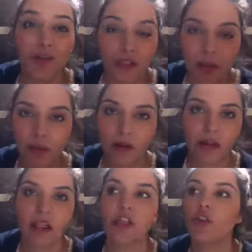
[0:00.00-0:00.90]
say for
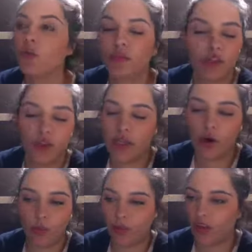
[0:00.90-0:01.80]
birthday, job done, you
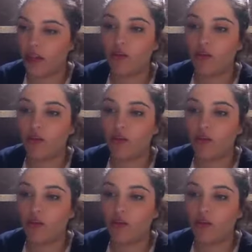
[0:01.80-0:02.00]
on with it.